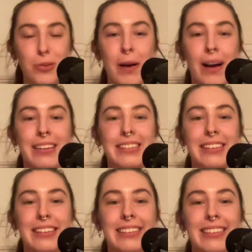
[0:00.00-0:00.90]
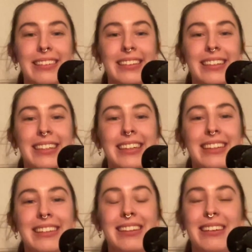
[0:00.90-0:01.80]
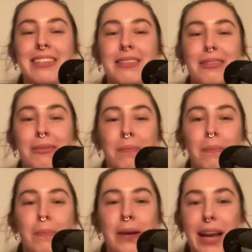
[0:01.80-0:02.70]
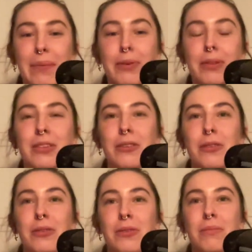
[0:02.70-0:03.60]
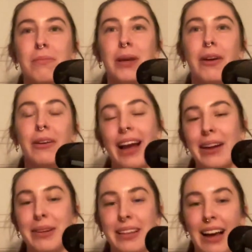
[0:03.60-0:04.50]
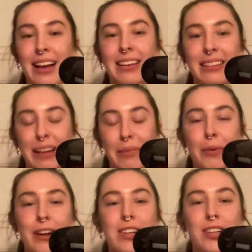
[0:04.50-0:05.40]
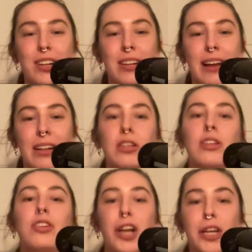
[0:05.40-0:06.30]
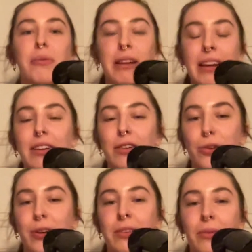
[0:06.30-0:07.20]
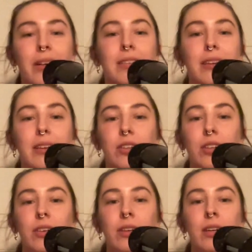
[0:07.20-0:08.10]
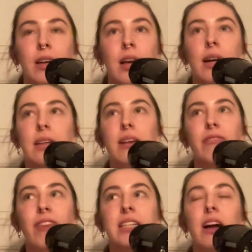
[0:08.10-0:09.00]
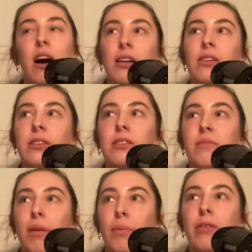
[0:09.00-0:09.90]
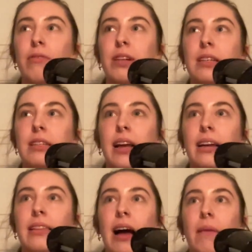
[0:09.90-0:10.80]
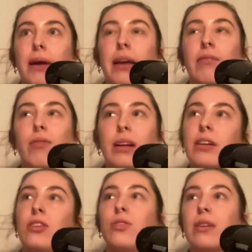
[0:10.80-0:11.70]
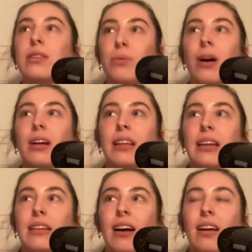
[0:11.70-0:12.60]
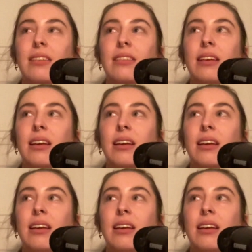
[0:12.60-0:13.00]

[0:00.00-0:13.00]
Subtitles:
person, to be able to be okay with that separation and to genuinely enjoy the work that you do. Because I find Carlos, my boyfriend, is like that, but he really enjoys the work that he does.